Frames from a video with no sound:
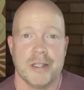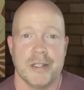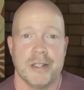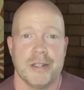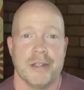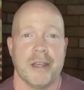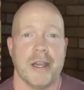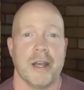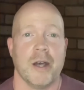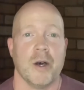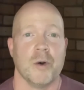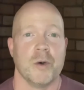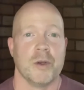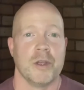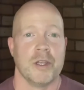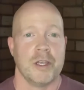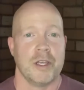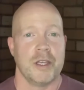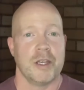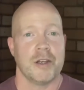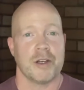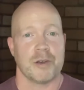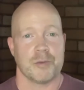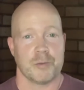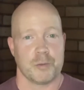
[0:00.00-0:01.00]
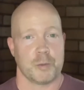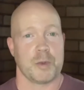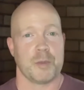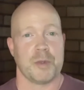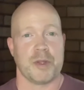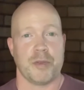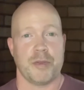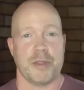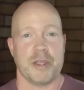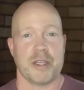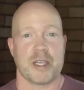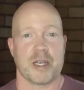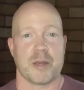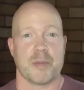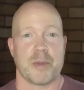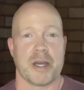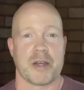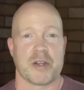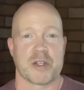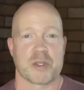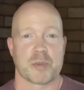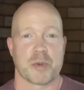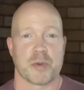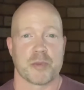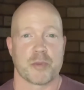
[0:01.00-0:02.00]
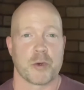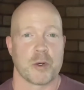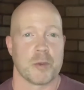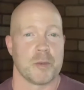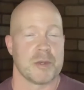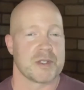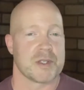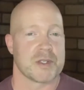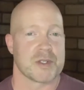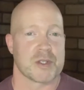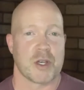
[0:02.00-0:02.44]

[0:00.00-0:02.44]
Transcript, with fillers: Now we've been thinking about his performances